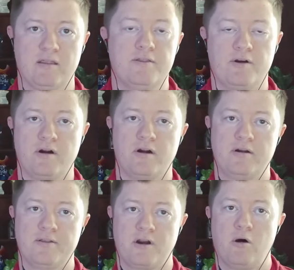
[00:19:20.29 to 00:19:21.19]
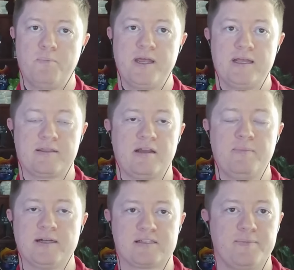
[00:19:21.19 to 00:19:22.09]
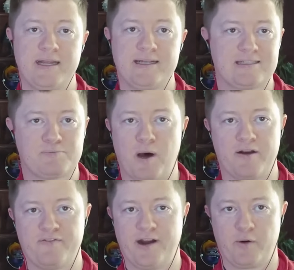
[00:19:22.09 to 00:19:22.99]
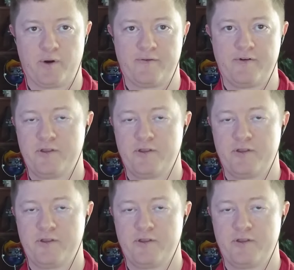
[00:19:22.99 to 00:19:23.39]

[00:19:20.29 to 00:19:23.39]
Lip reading: They're helping, think about somebody at Spotify or whatever.